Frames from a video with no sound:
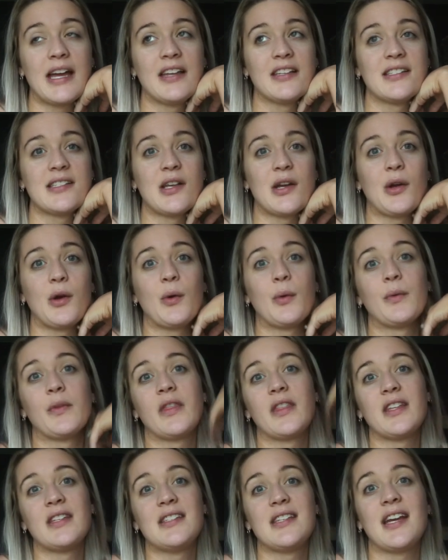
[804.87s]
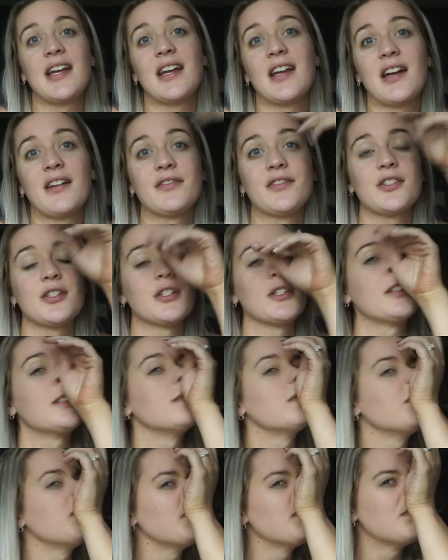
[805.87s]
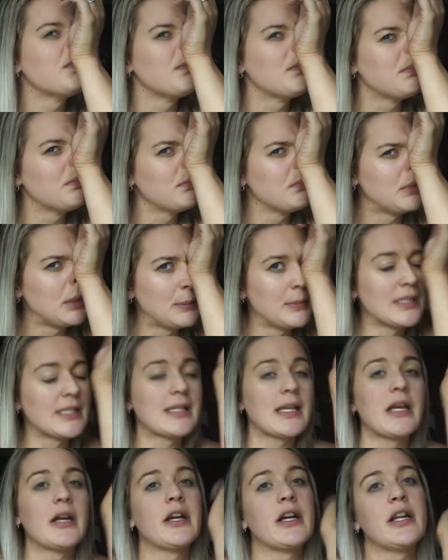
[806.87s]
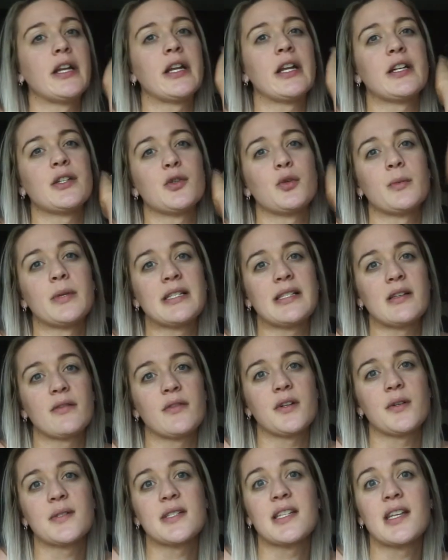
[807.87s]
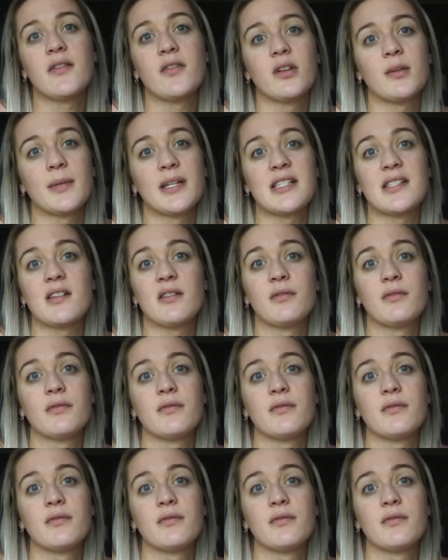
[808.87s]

And so the day after we miscarried, I told myself I was giving myself